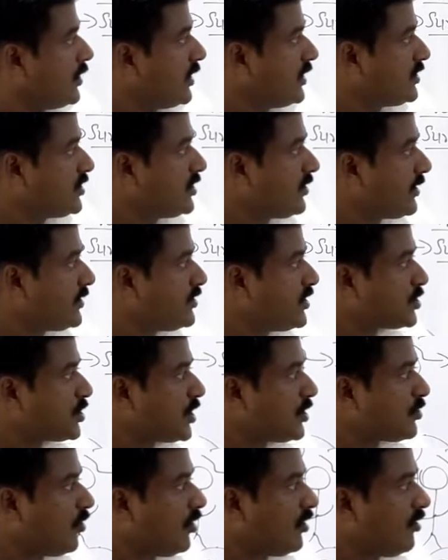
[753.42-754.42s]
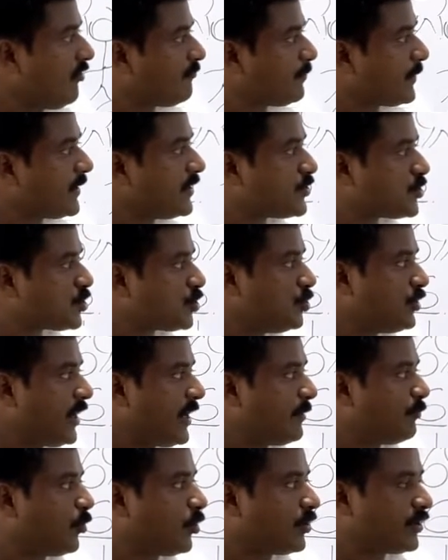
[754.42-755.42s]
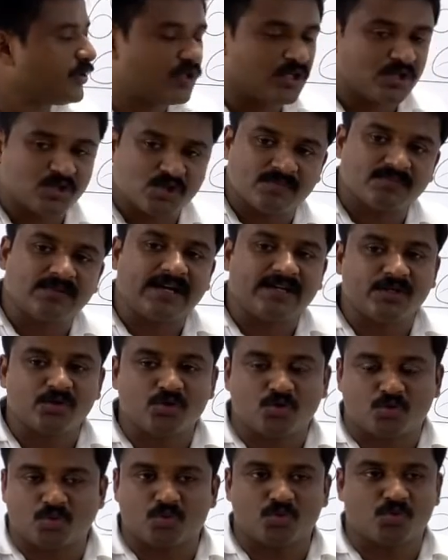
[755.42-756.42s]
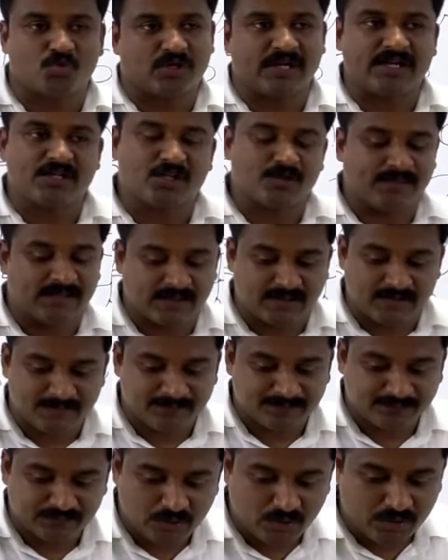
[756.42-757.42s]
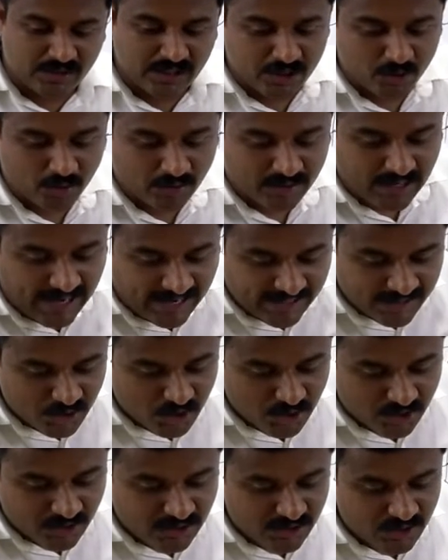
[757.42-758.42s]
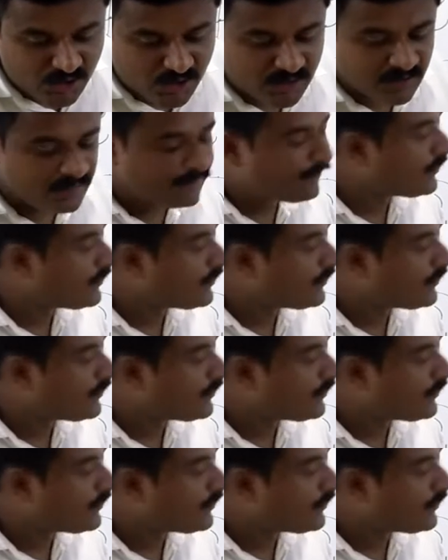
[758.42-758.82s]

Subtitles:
It rejected role of priesthood and polytheism. That is true statement. Okay, your answer is